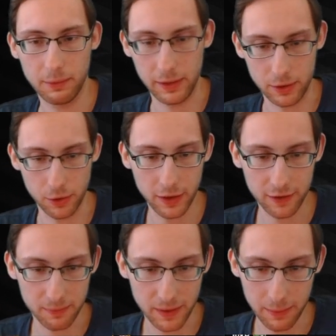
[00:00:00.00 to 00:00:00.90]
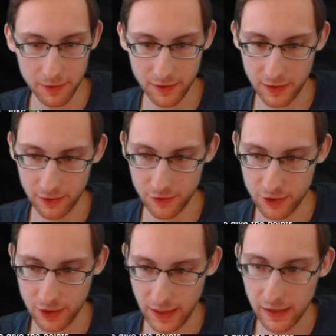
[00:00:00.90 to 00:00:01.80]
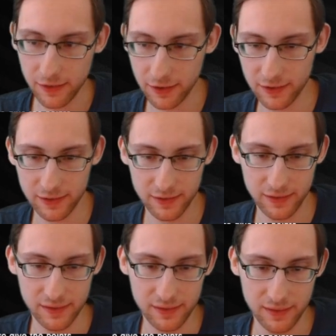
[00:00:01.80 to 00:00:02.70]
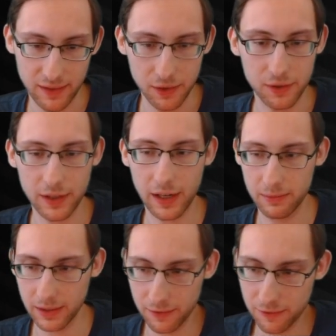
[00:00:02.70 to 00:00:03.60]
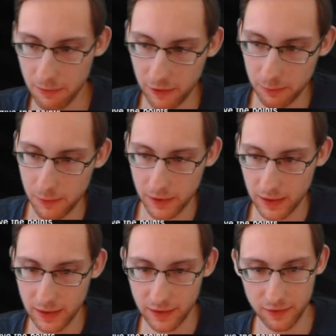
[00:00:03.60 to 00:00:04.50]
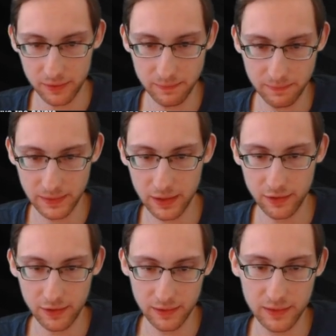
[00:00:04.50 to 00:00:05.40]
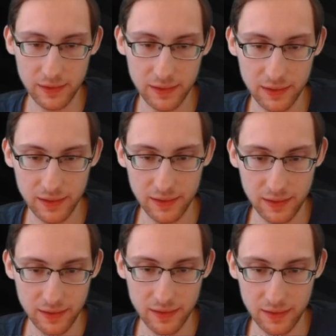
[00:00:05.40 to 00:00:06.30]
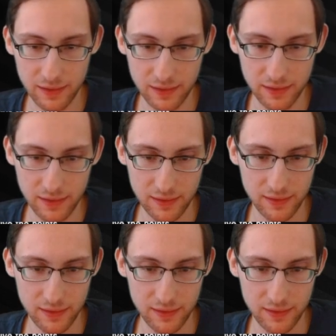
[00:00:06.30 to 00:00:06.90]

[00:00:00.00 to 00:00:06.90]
gee, wait, Coda's mom isn't isn't she dead? Came down from the spirit oh, land? Came down from the spirit lands. Land, land, I see. She's in Manitoba.